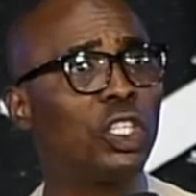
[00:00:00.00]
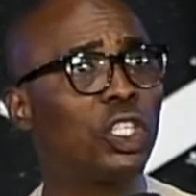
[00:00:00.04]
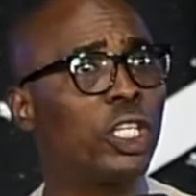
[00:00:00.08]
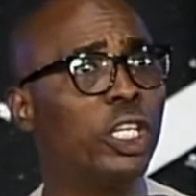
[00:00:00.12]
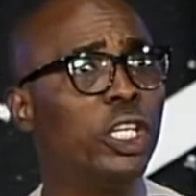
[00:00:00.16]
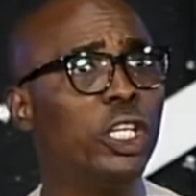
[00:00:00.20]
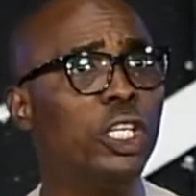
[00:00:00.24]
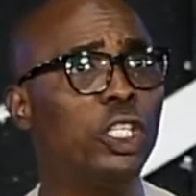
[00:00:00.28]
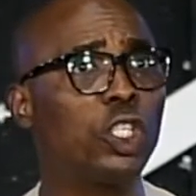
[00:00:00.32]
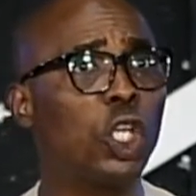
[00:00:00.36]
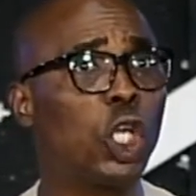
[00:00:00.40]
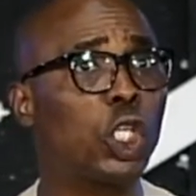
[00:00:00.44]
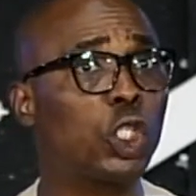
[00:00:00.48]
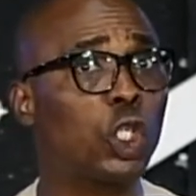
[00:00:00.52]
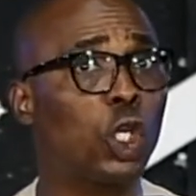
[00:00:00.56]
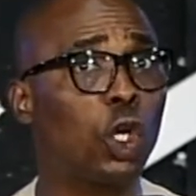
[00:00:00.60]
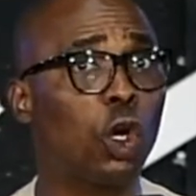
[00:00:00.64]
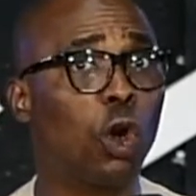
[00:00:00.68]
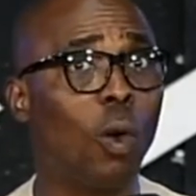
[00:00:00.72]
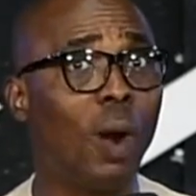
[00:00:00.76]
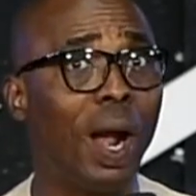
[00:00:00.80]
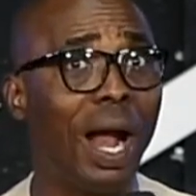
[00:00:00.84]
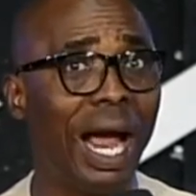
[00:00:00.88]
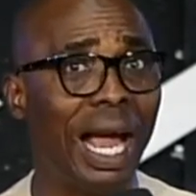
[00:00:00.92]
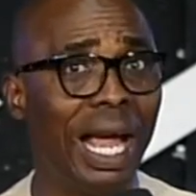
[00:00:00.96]
of Jesus
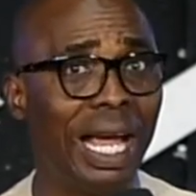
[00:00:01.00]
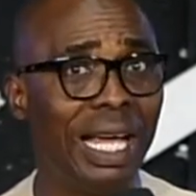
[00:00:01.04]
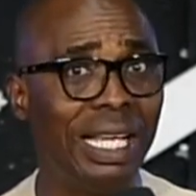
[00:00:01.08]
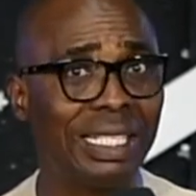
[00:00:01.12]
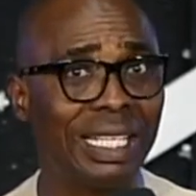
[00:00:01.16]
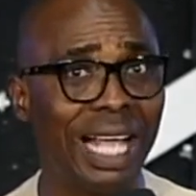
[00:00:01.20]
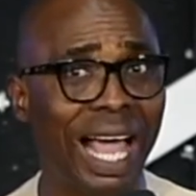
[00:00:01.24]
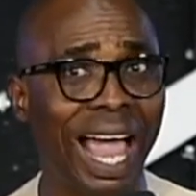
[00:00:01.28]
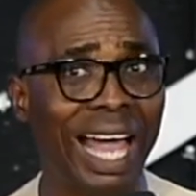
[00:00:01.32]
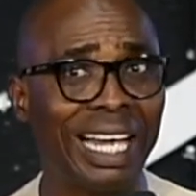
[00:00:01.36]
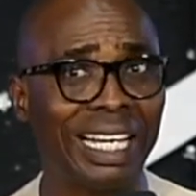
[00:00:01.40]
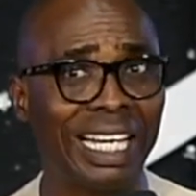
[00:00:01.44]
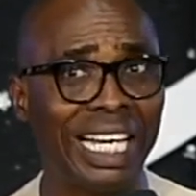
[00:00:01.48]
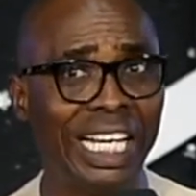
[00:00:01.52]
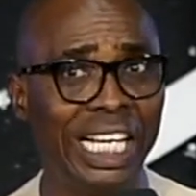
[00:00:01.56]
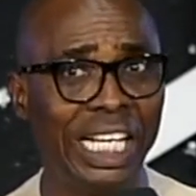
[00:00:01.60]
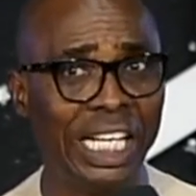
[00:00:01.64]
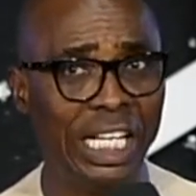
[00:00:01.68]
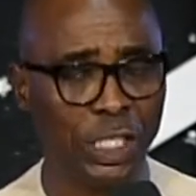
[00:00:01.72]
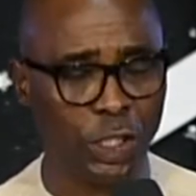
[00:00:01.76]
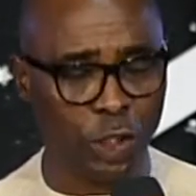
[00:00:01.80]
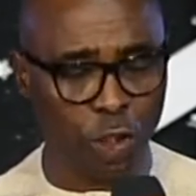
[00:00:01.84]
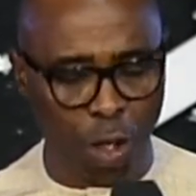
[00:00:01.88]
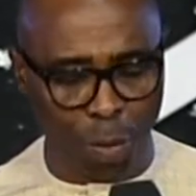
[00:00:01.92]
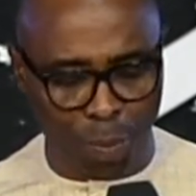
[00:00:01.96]
Christ, I
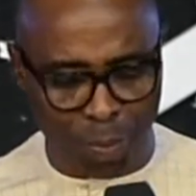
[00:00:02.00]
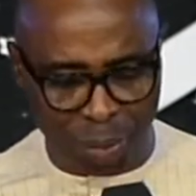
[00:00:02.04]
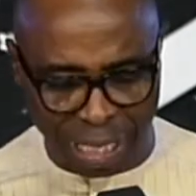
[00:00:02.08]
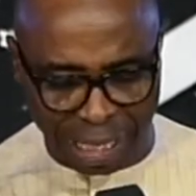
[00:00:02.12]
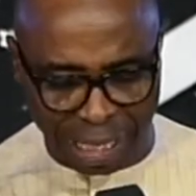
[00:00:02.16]
release your